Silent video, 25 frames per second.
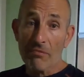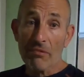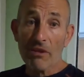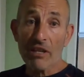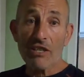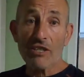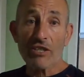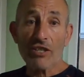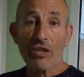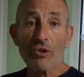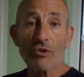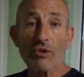
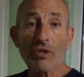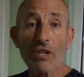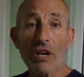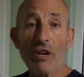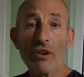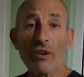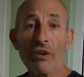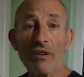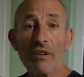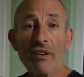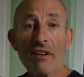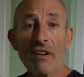please do
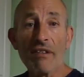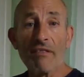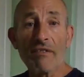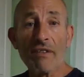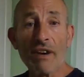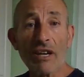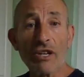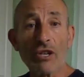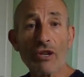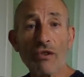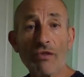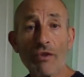so.
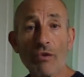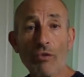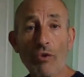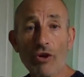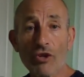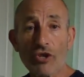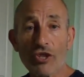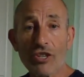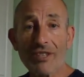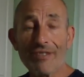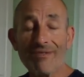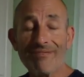Thank you for
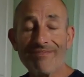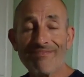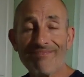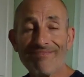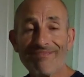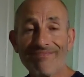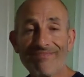watching.